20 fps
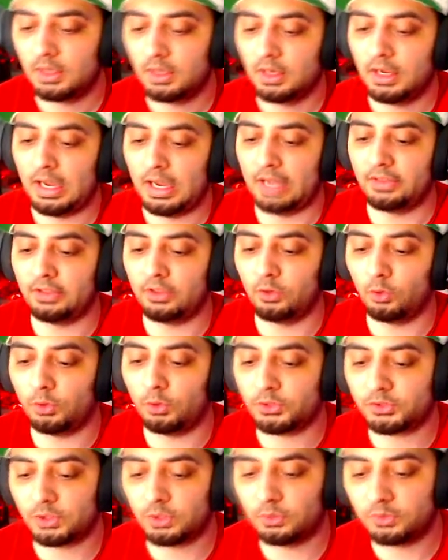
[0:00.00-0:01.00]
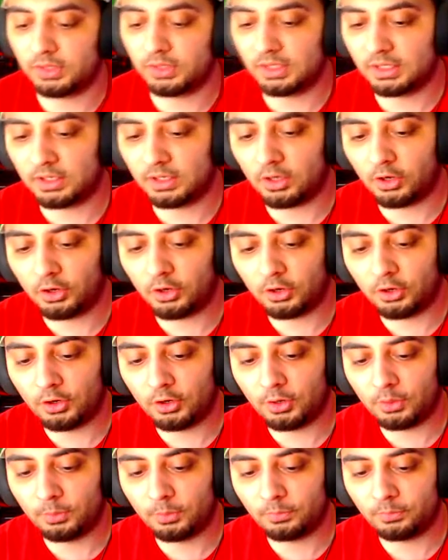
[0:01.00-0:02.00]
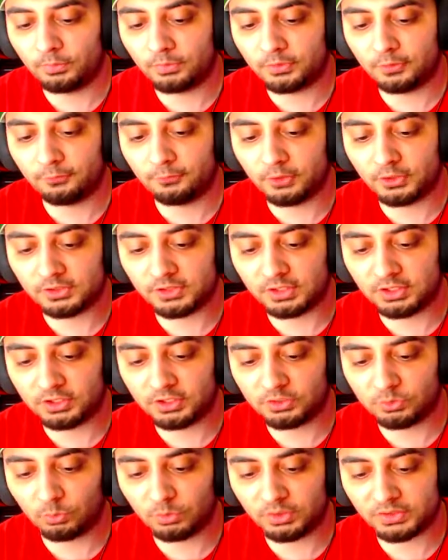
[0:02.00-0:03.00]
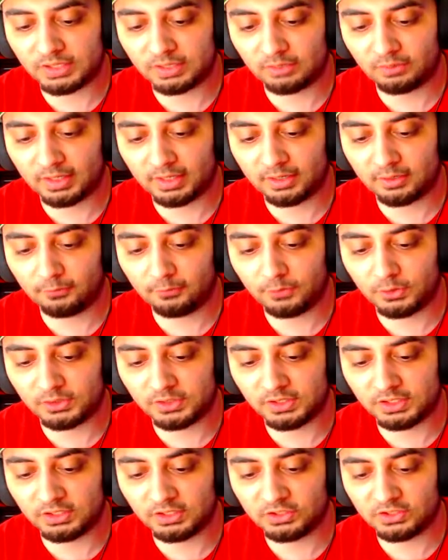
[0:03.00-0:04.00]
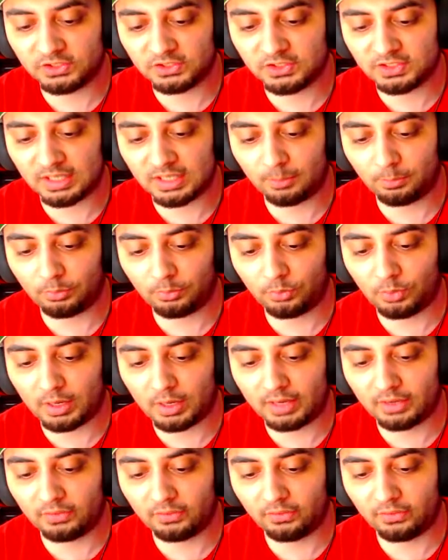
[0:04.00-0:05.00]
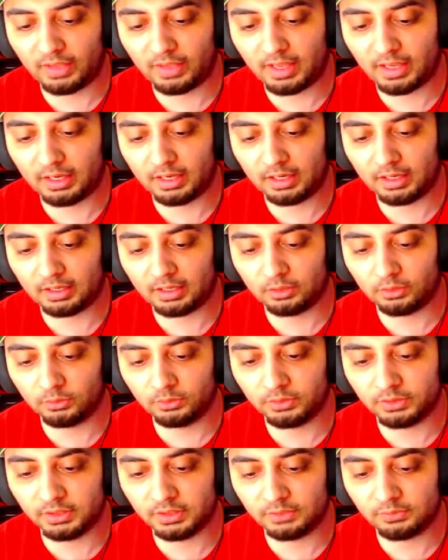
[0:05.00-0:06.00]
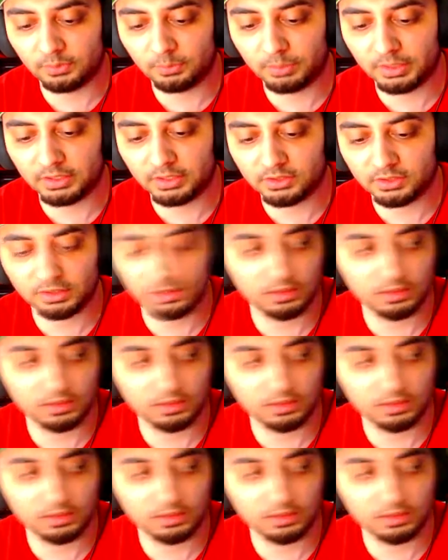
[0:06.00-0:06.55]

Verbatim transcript: And then also the um, the first edition ones have like a first edition stamp right there, like underneath the picture.